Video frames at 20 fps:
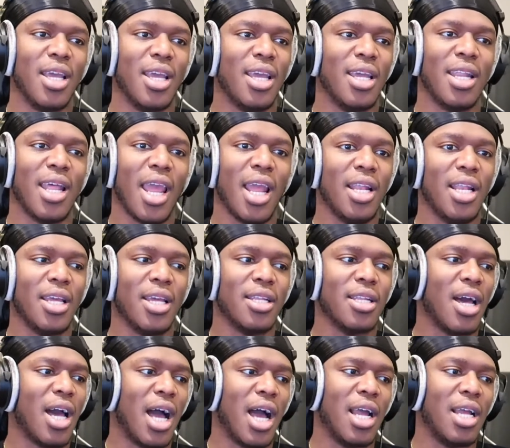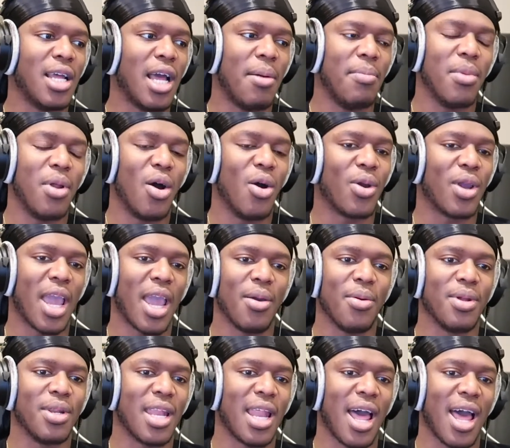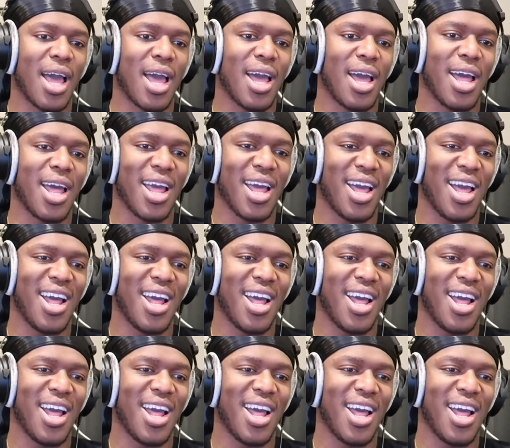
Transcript: in Alien. I I'm not okay with that.